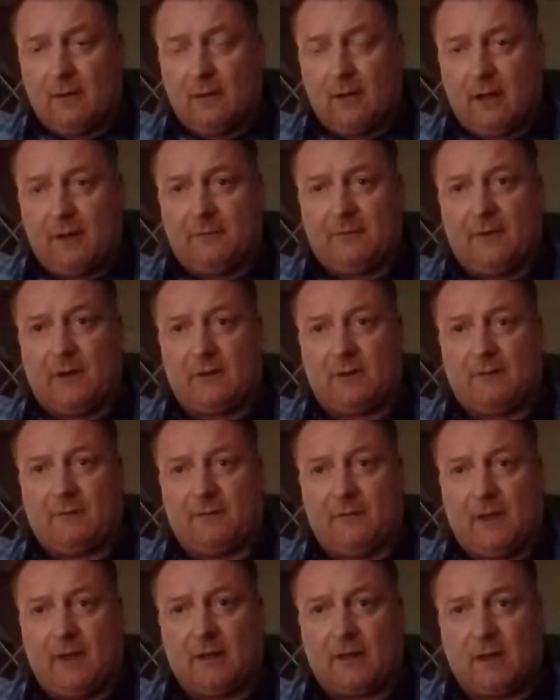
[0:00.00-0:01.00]
I found it
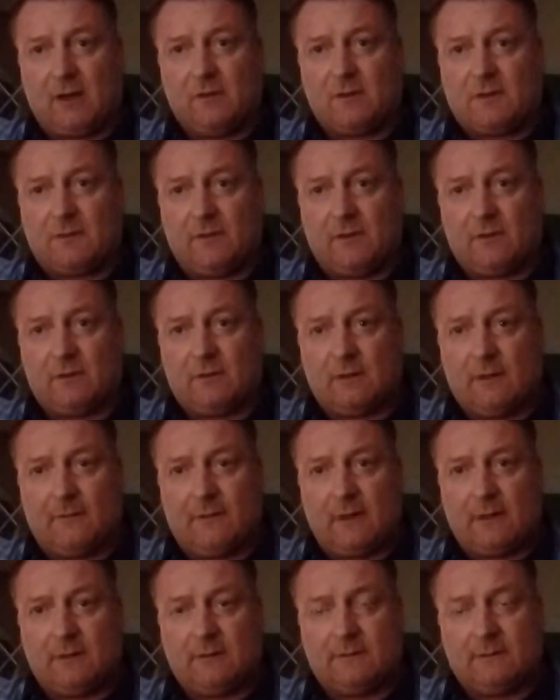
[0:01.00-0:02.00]
fairly useful. I
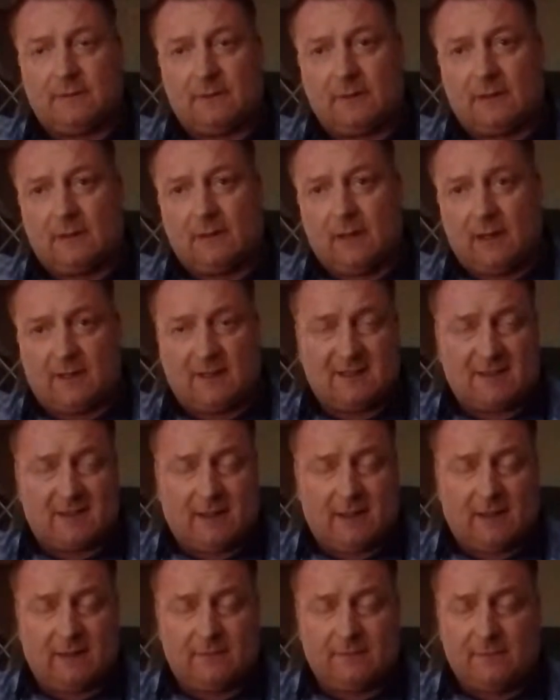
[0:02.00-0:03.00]
mean, like I
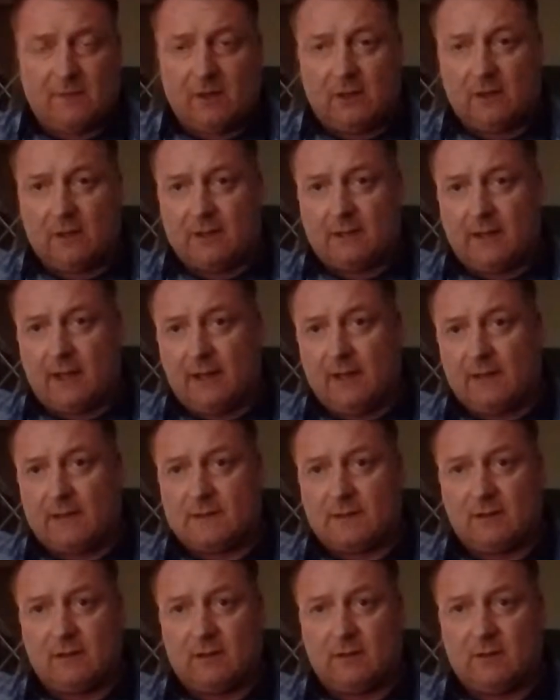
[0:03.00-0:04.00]
say, early
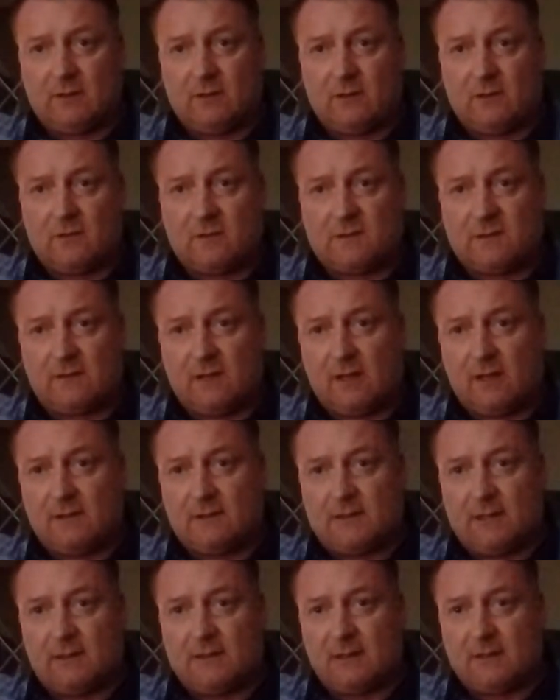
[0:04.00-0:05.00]
doors,
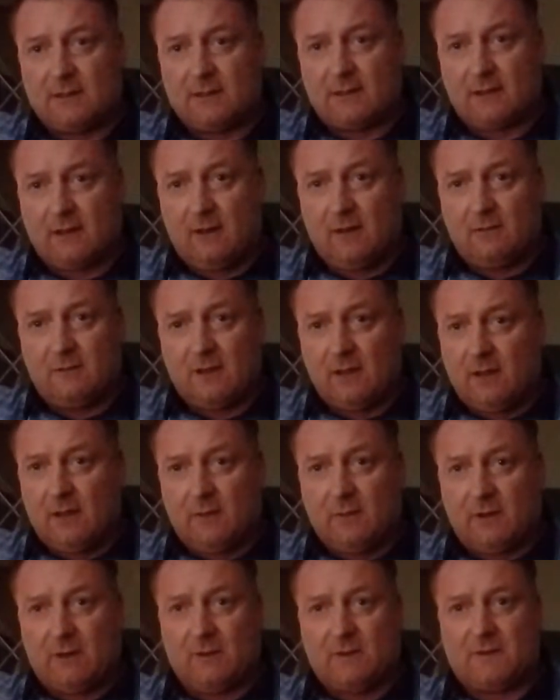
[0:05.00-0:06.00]
10 years ago,
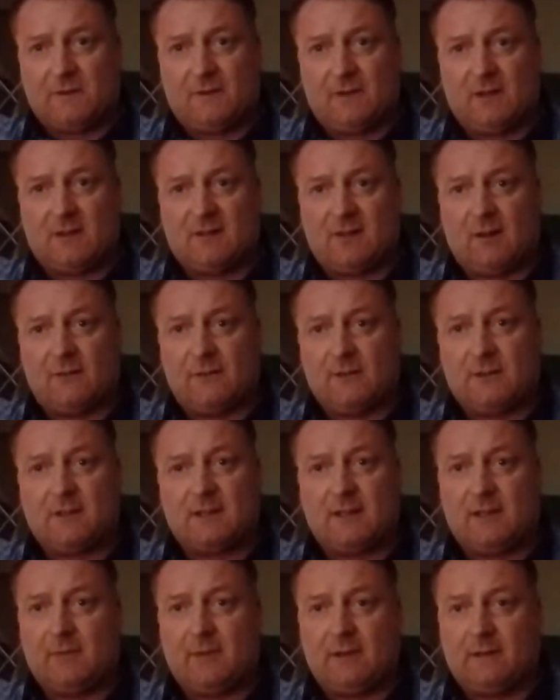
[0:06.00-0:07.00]
when I was first offered
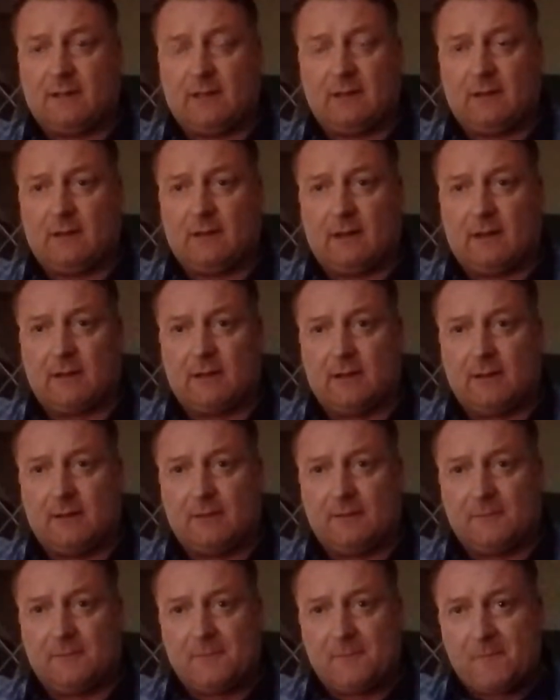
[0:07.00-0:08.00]
CBT, I didn't like it.
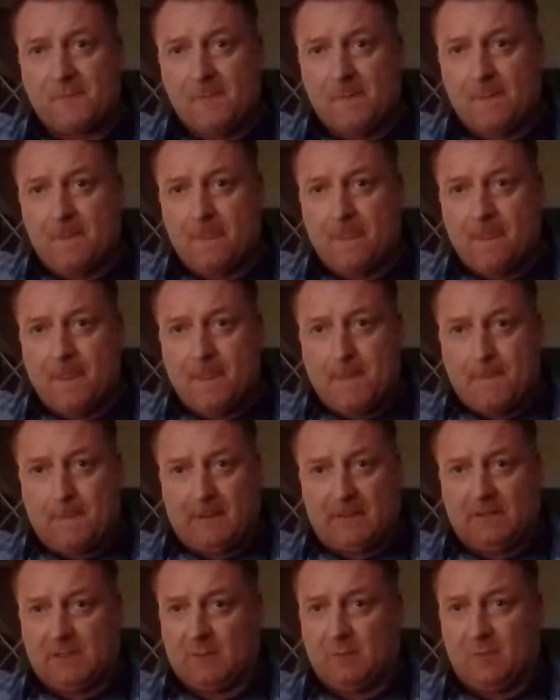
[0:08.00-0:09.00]

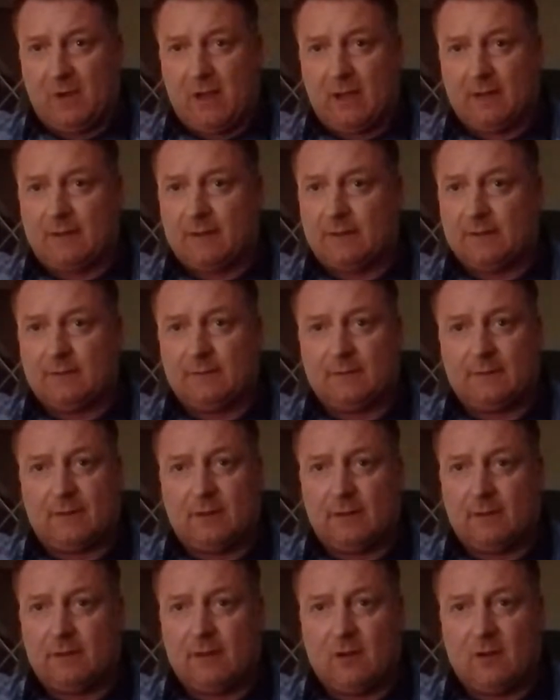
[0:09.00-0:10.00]
It did me head in,
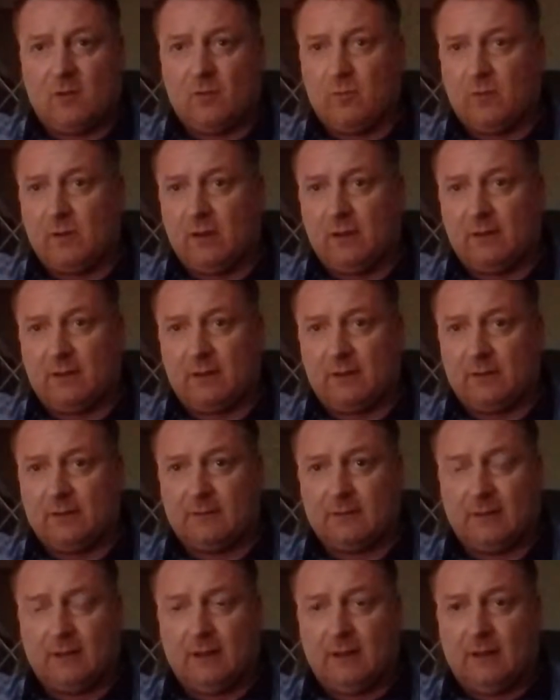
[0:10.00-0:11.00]
the homework, and
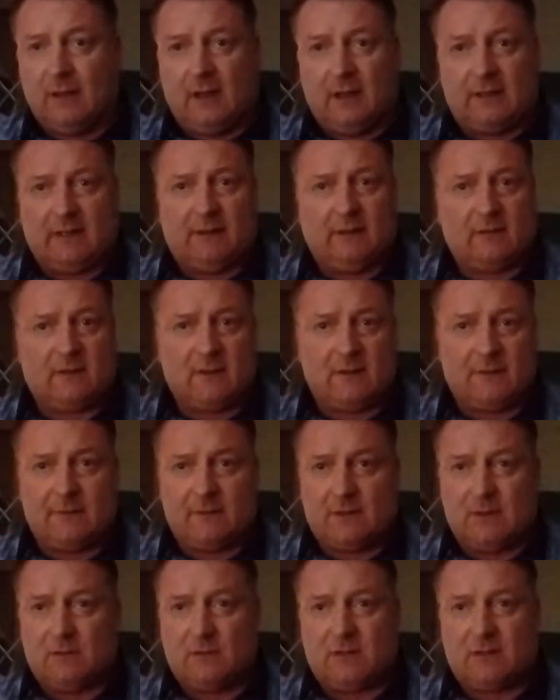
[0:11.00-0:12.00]
I didn't
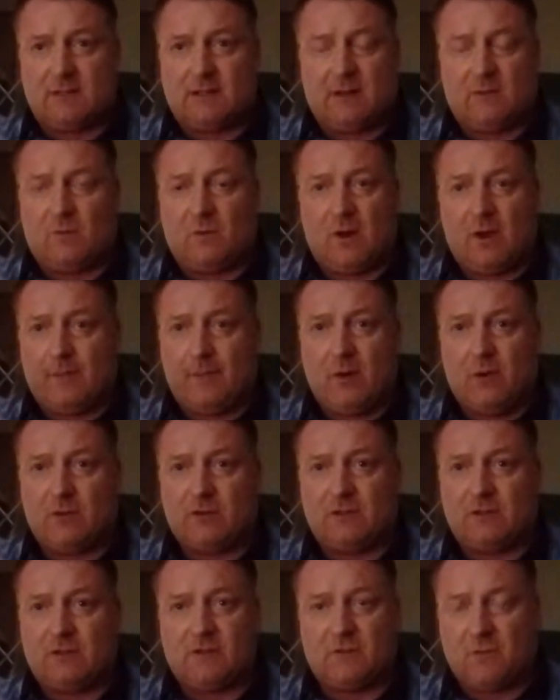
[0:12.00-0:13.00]
even understand what
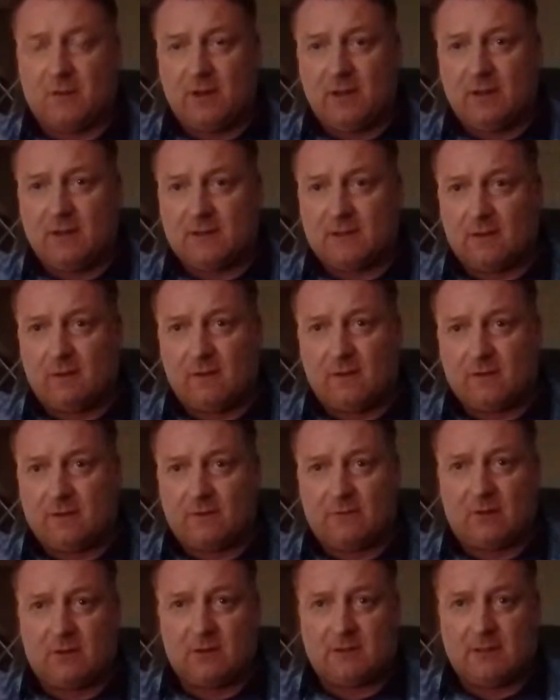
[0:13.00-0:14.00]
emotions were, so it was
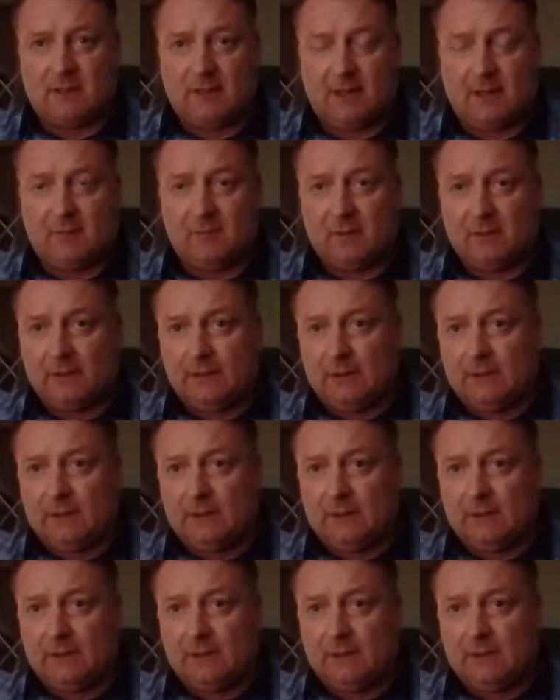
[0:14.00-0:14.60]
the wrong time.